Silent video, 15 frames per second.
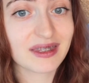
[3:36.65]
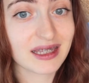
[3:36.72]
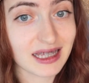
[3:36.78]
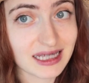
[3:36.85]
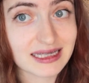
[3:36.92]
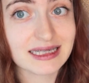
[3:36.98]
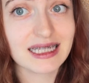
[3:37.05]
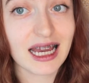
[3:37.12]

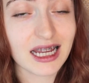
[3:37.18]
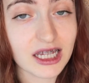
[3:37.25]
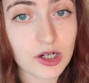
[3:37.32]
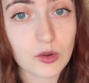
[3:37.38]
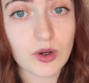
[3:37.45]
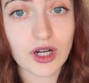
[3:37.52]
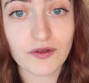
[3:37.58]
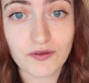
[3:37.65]
it's not
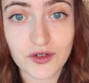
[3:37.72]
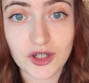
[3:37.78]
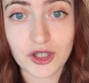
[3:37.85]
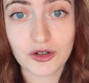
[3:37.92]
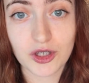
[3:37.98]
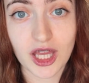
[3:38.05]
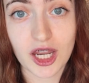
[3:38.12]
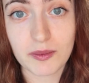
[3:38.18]
gonna work for
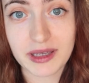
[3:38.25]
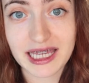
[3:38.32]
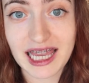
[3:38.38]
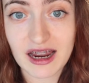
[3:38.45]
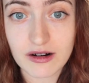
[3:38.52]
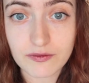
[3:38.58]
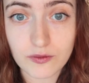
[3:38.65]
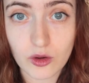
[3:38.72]
you. You gotta be
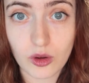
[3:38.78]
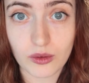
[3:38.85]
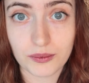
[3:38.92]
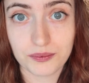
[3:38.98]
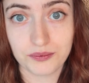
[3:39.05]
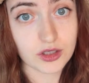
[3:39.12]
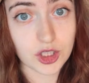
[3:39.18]
careful.